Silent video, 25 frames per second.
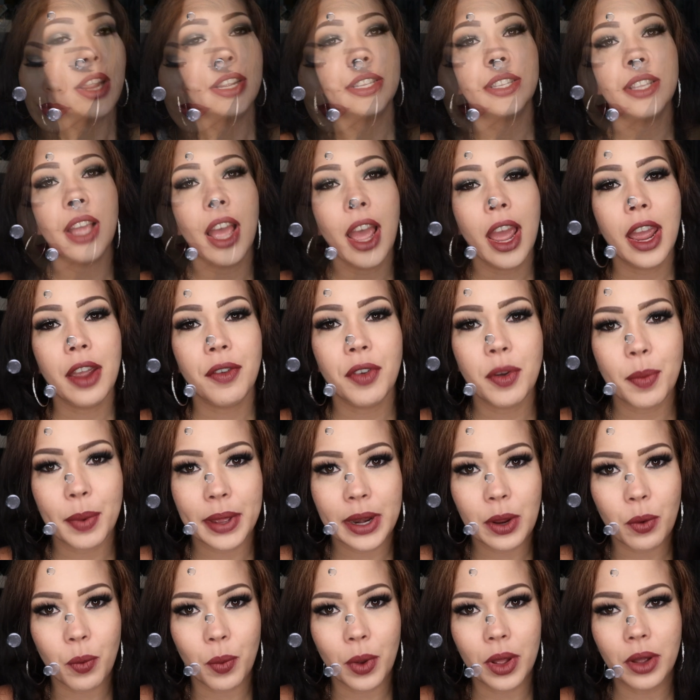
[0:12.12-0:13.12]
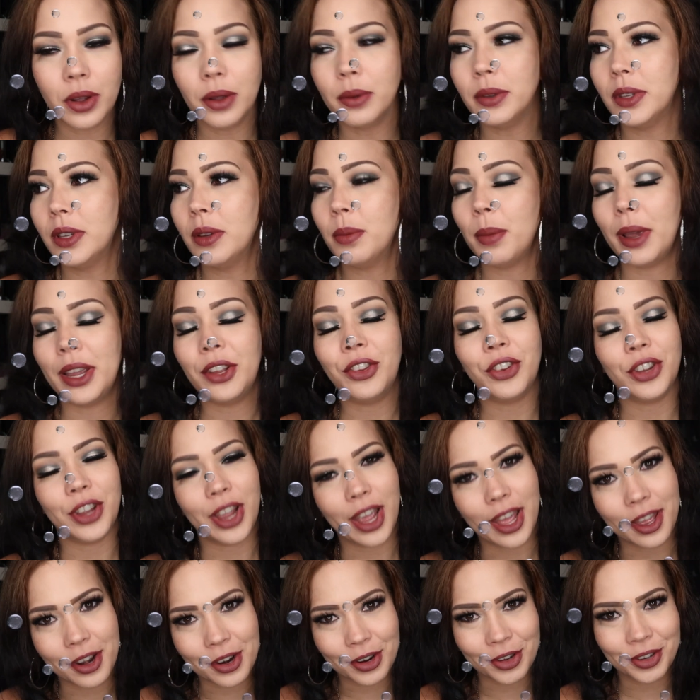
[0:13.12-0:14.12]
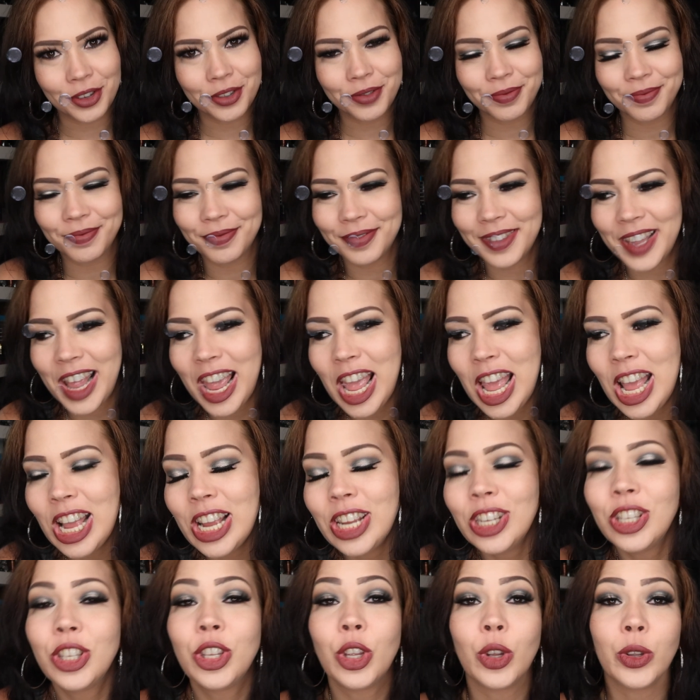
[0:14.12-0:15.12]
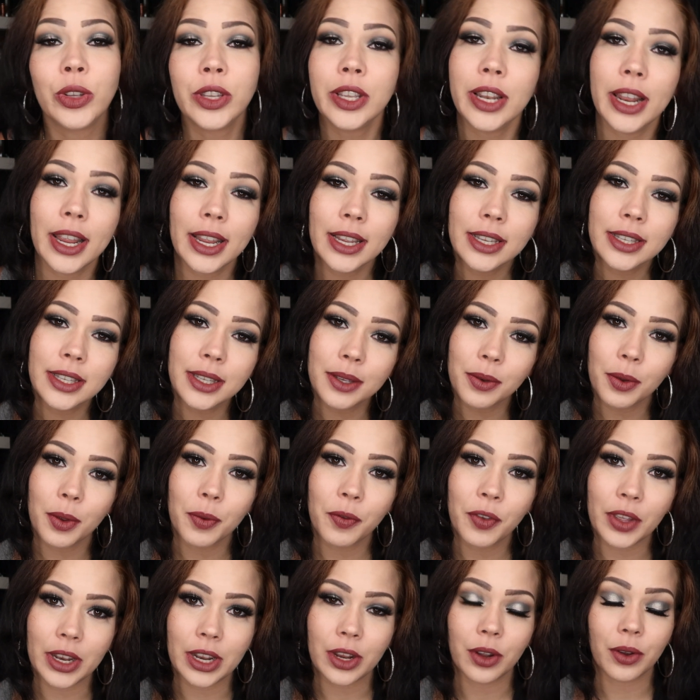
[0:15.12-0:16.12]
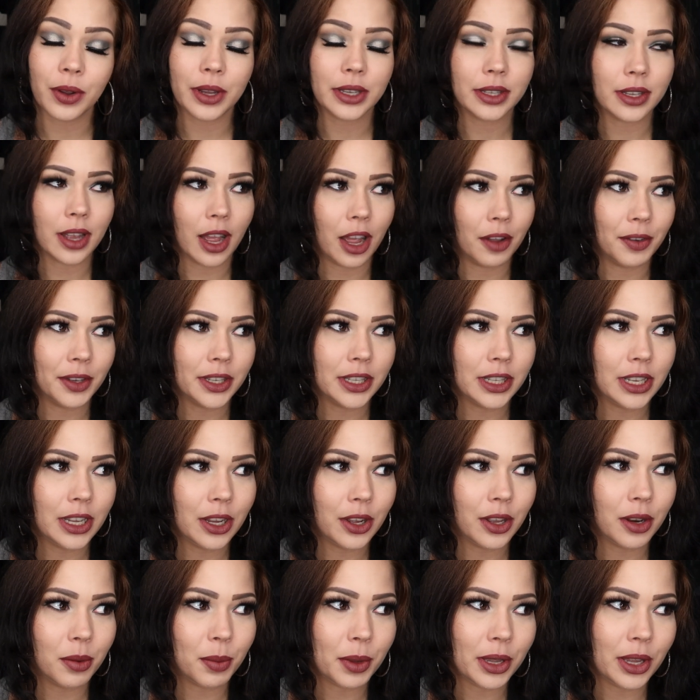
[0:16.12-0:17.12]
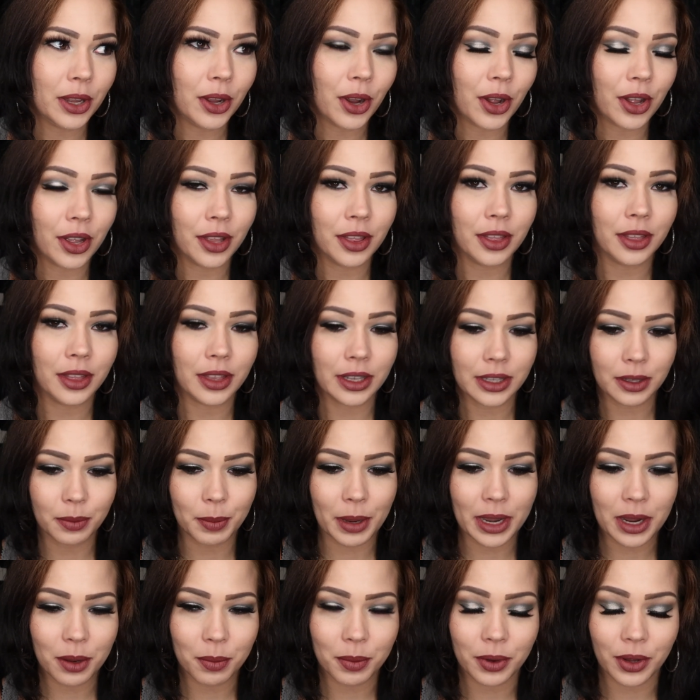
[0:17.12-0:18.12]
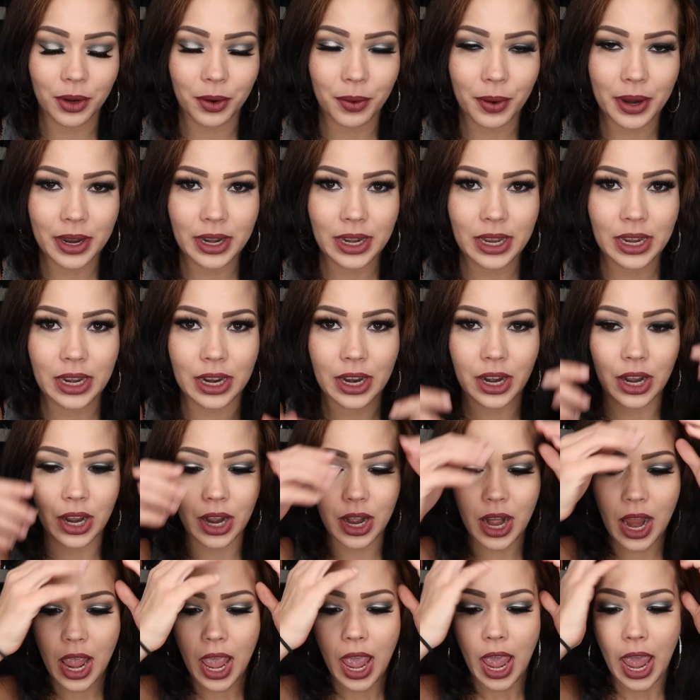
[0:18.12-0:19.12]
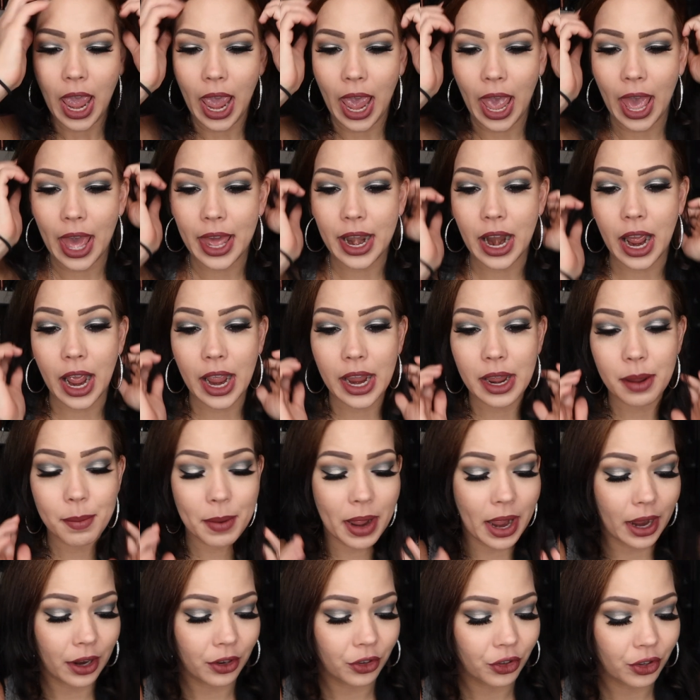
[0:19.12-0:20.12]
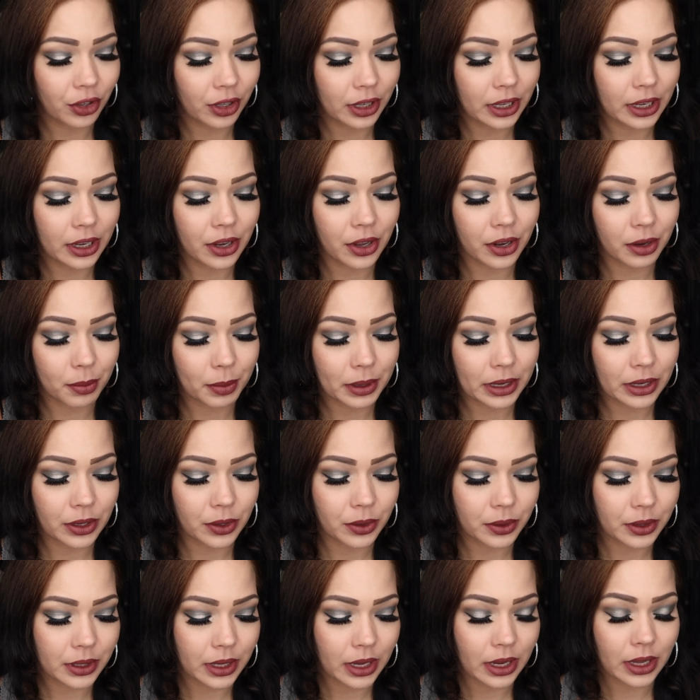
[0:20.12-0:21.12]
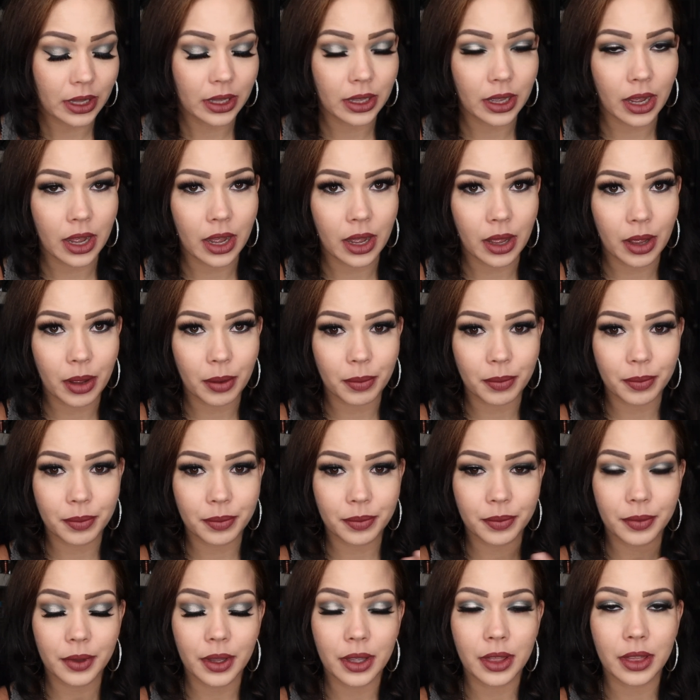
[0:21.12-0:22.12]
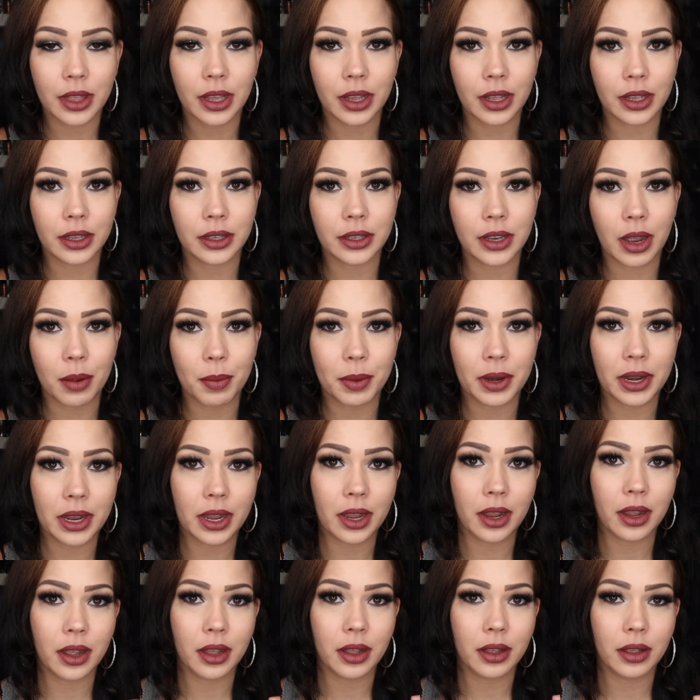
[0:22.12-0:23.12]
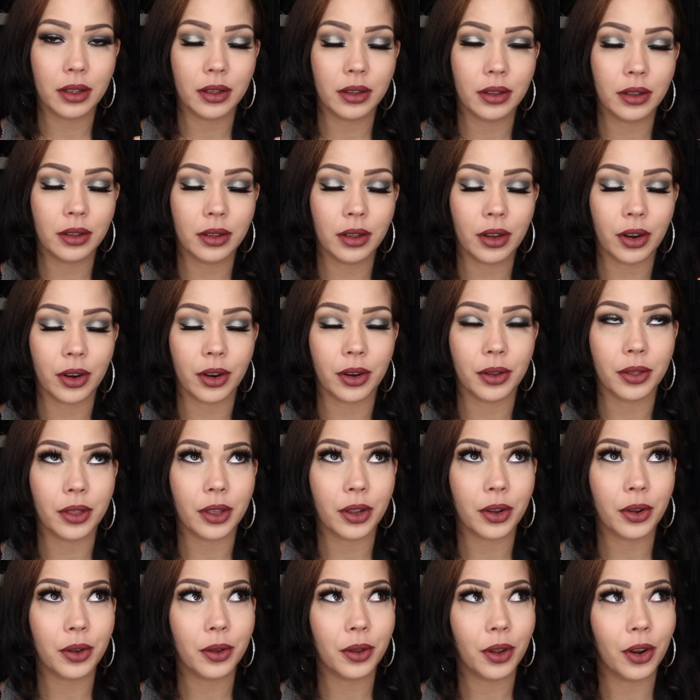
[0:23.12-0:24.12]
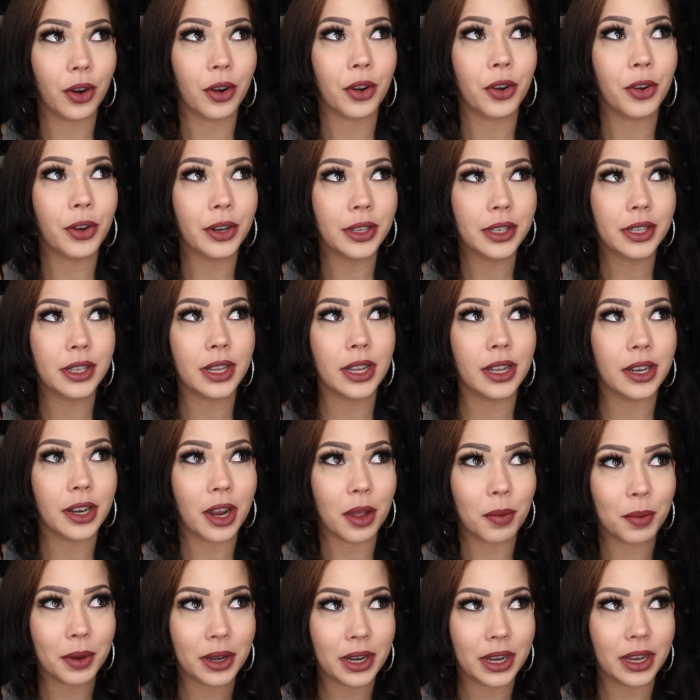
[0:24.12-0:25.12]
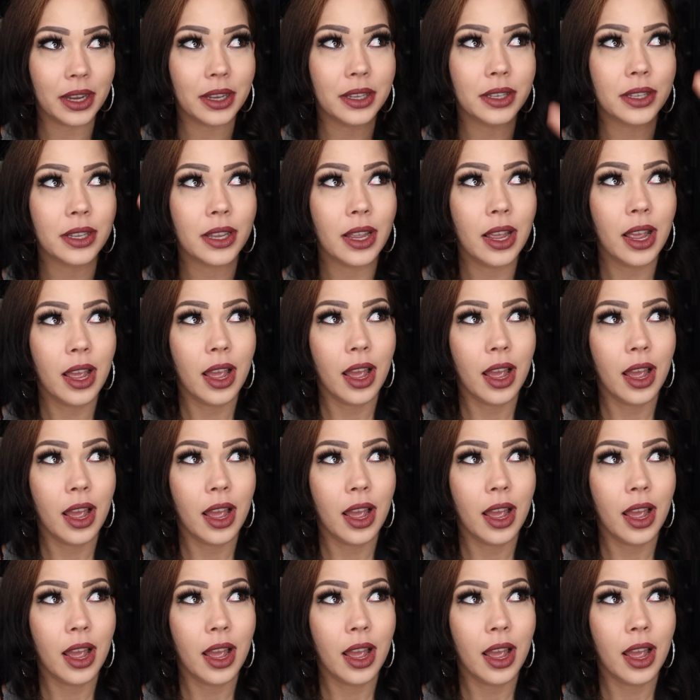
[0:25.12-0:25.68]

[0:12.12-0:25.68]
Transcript: Alright, so hi everybody, welcome to my channel. So today's video is obviously going to be on this makeup look right here, and I am actually going to be using the Dominique or Christen Dominique's